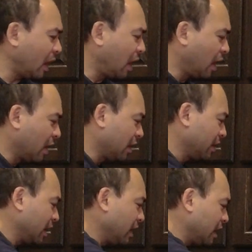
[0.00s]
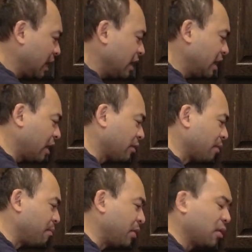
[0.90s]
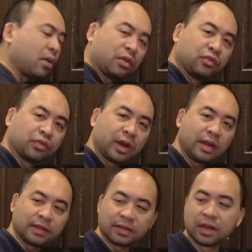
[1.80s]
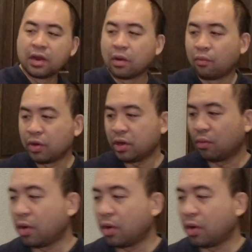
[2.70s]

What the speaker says: any other milk drinks, what you